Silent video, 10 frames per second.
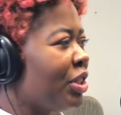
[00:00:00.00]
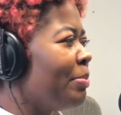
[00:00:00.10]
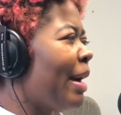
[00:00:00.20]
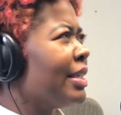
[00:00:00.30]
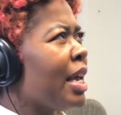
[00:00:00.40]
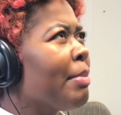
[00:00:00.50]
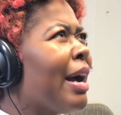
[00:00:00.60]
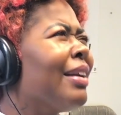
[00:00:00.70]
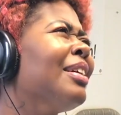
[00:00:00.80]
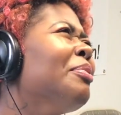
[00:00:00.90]
She might take
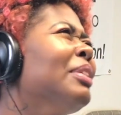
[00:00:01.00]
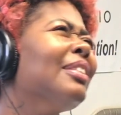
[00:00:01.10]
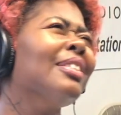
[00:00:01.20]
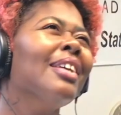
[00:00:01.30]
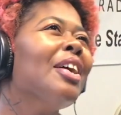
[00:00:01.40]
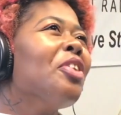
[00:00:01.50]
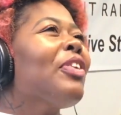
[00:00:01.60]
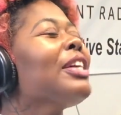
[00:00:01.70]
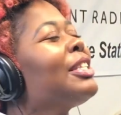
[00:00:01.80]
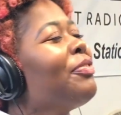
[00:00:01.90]
my idea.
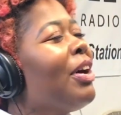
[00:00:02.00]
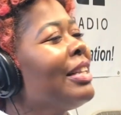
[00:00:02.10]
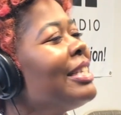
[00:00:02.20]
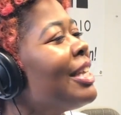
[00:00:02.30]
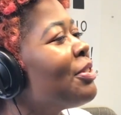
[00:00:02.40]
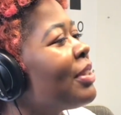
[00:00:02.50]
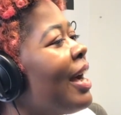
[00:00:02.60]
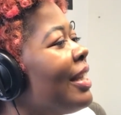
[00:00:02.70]
First of all, these things are